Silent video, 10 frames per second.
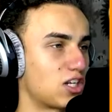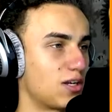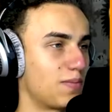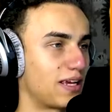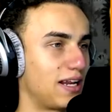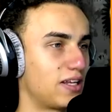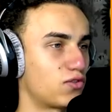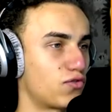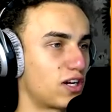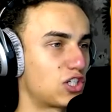uh, make it less
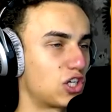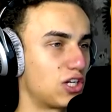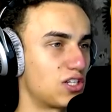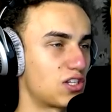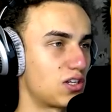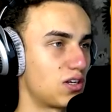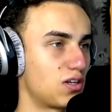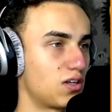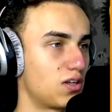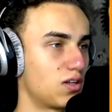Did friction. Did someone fall off
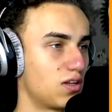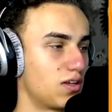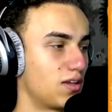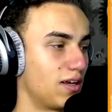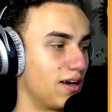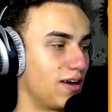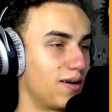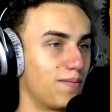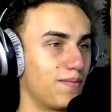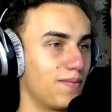their bike?
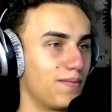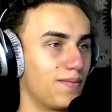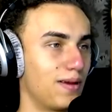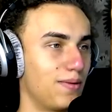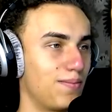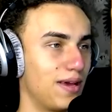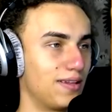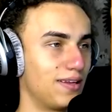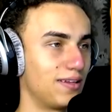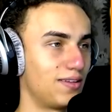Please. Um, maybe
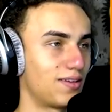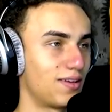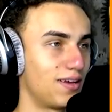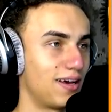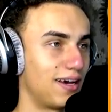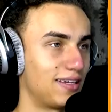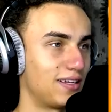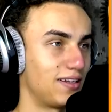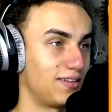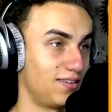Ben did. I didn't.